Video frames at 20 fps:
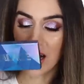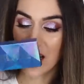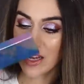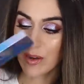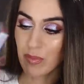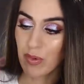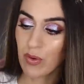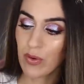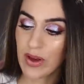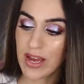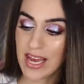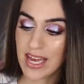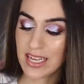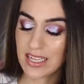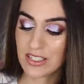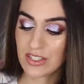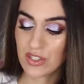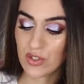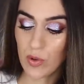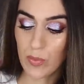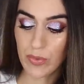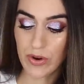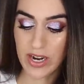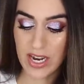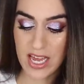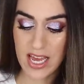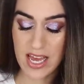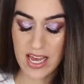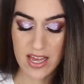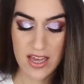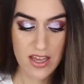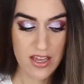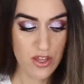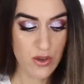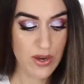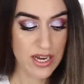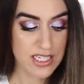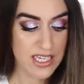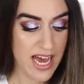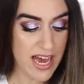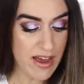on point. So pretty. You guys,